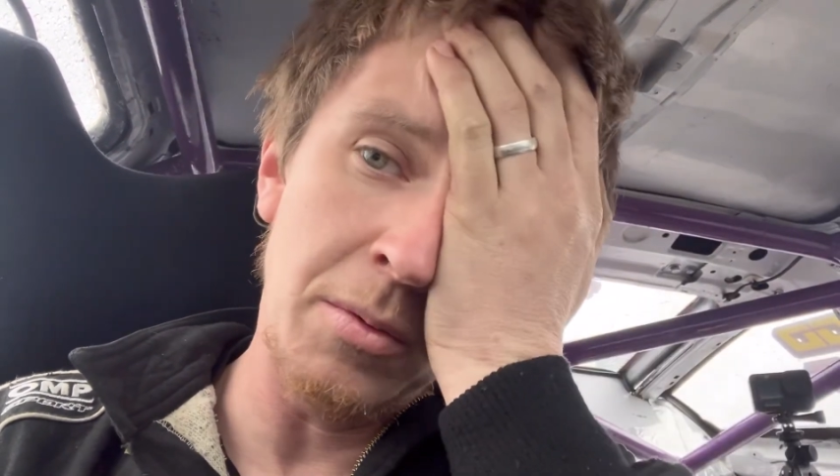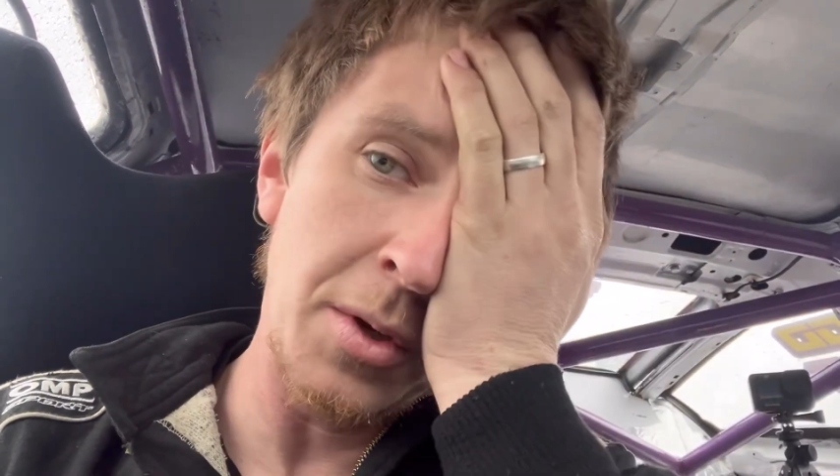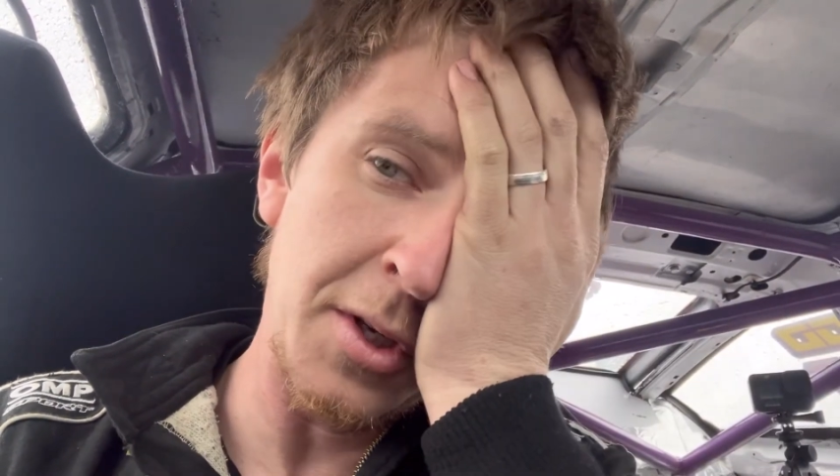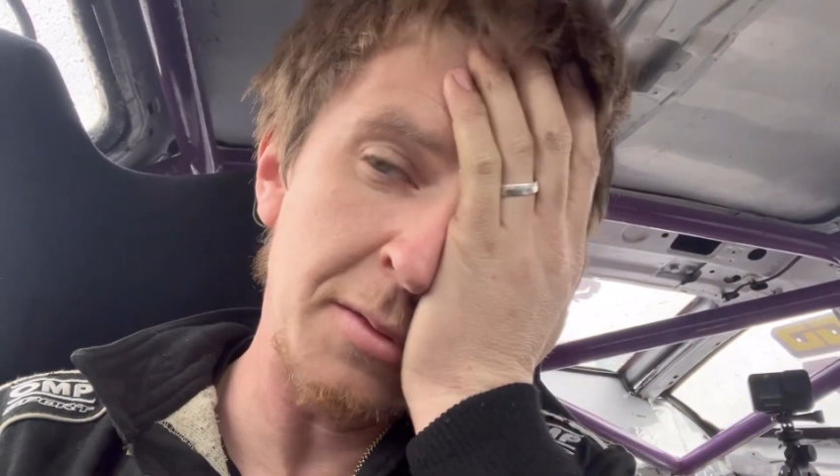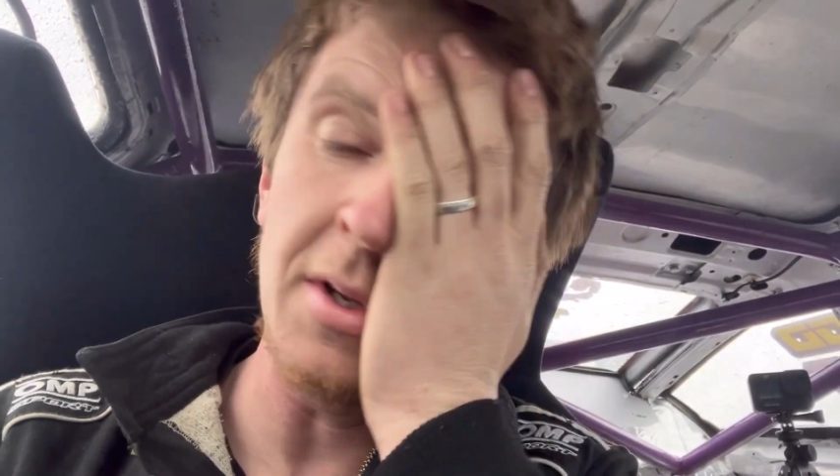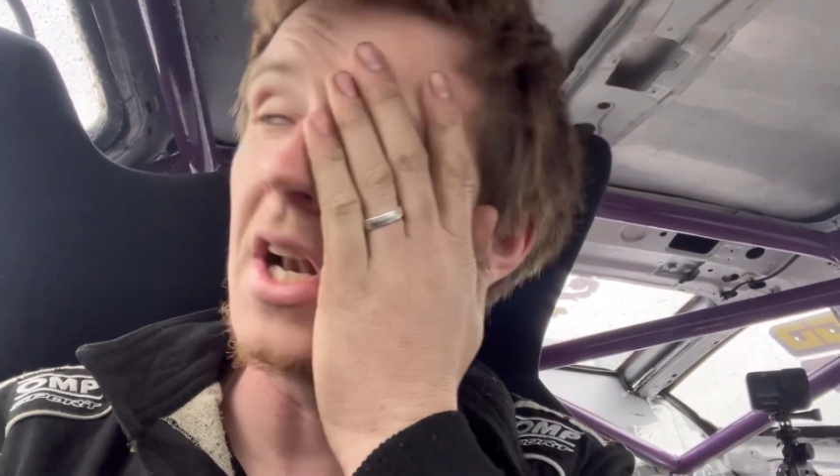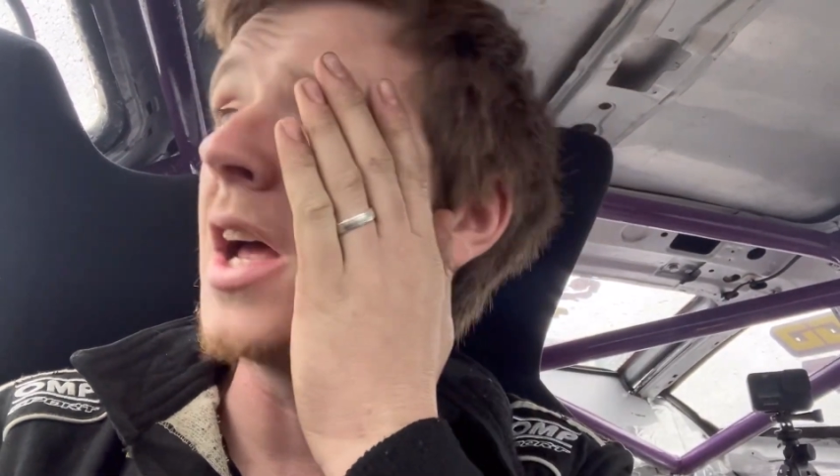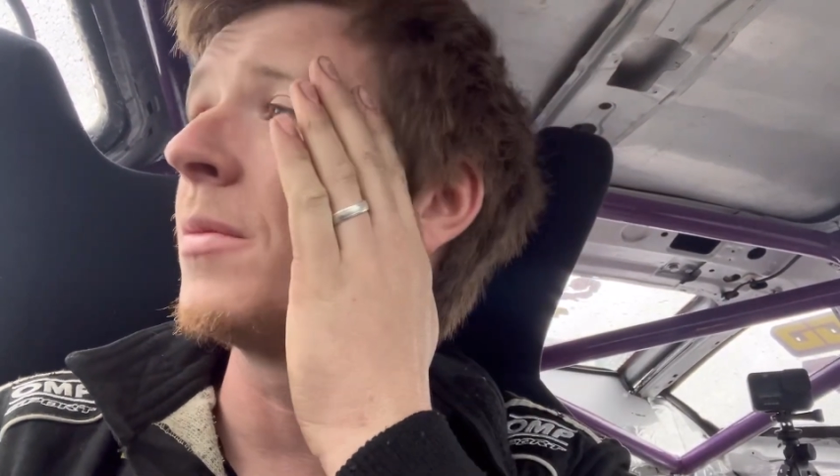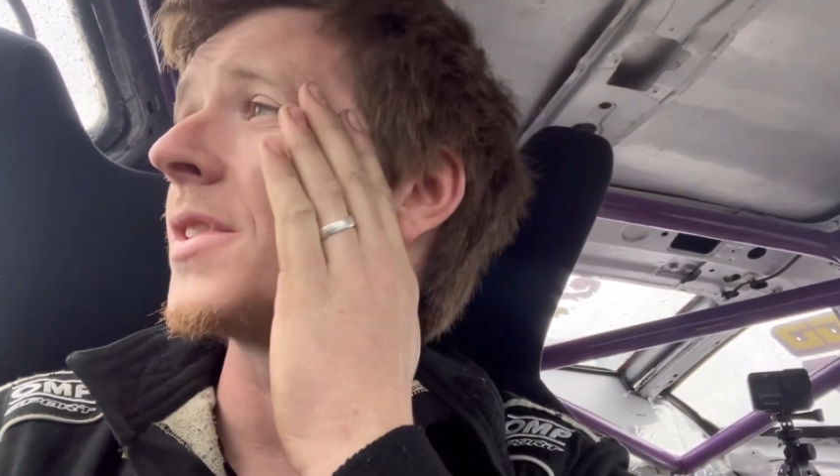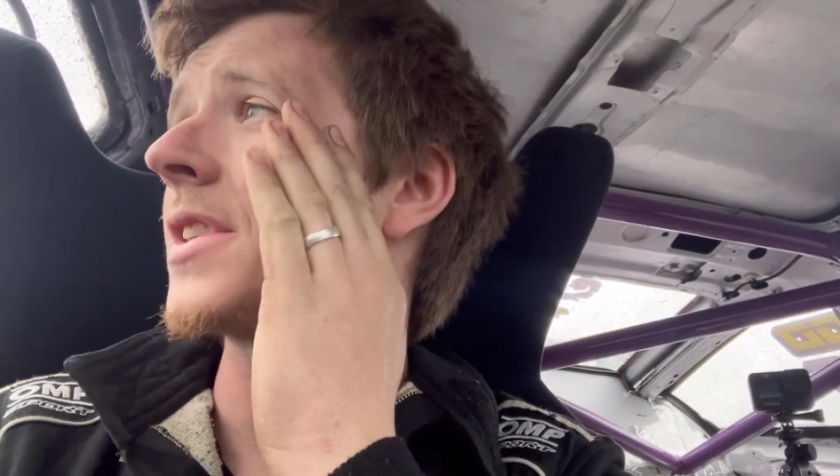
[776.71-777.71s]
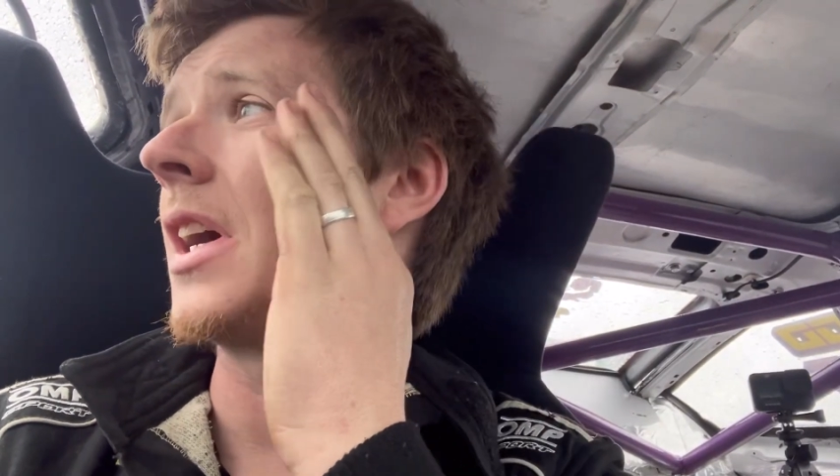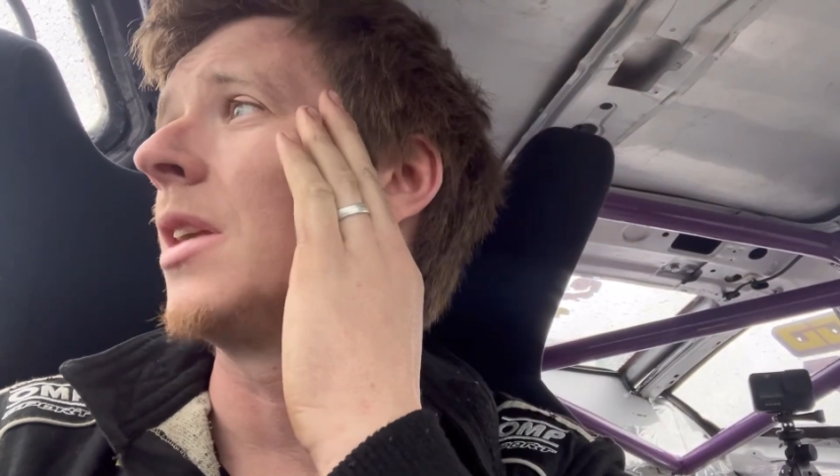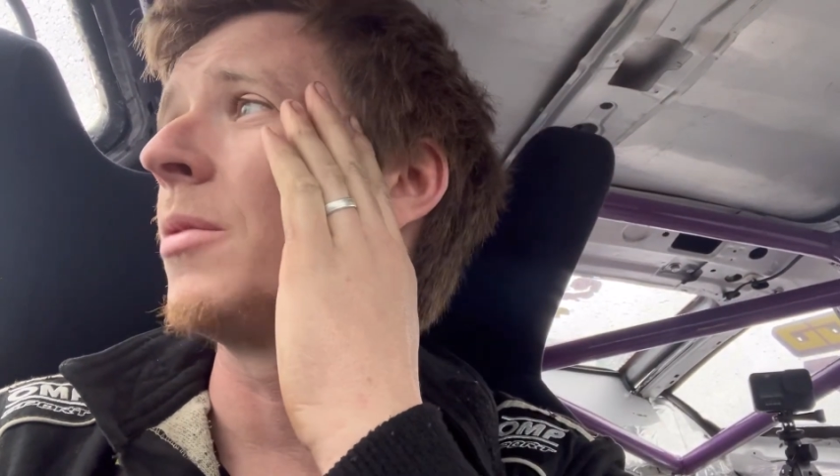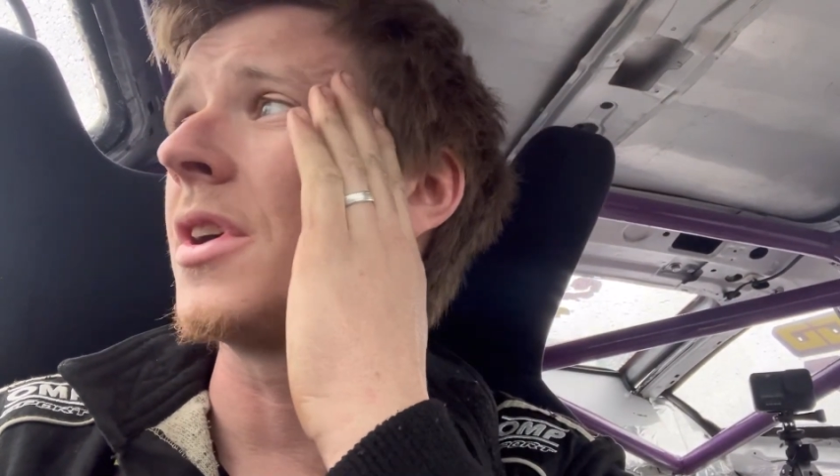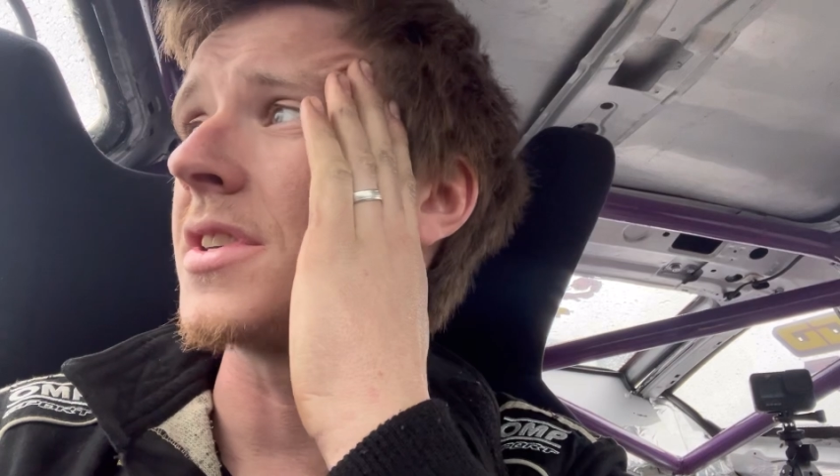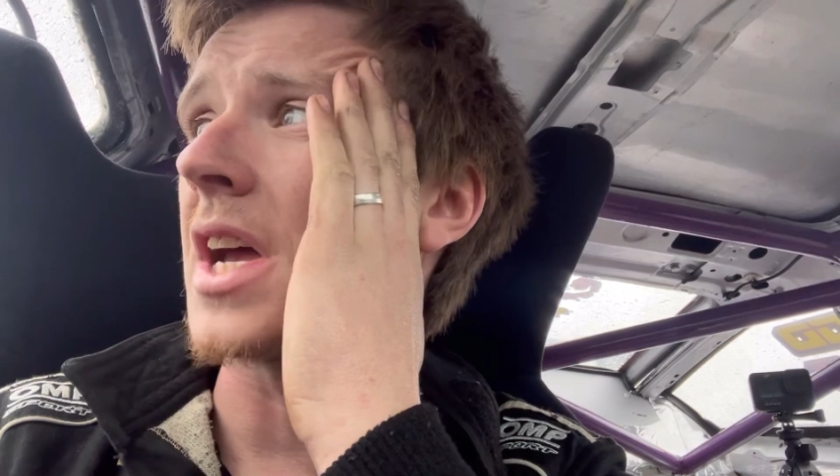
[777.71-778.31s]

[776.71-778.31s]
one of the Lemon Style boys,